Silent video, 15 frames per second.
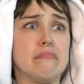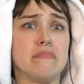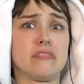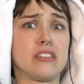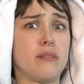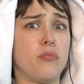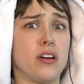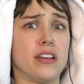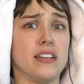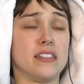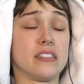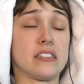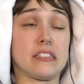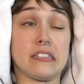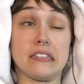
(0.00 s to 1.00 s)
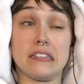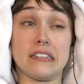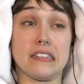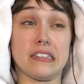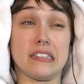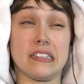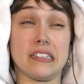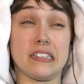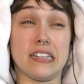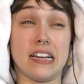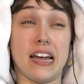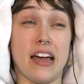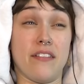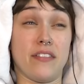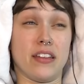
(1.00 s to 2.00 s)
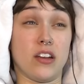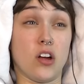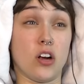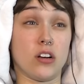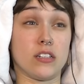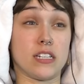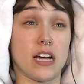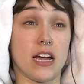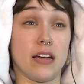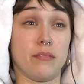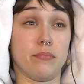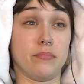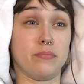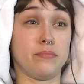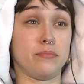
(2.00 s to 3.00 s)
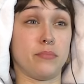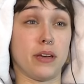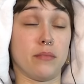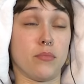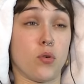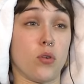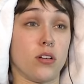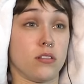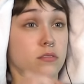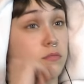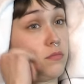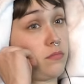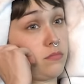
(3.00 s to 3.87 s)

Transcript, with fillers: Someone is having a hard time being born.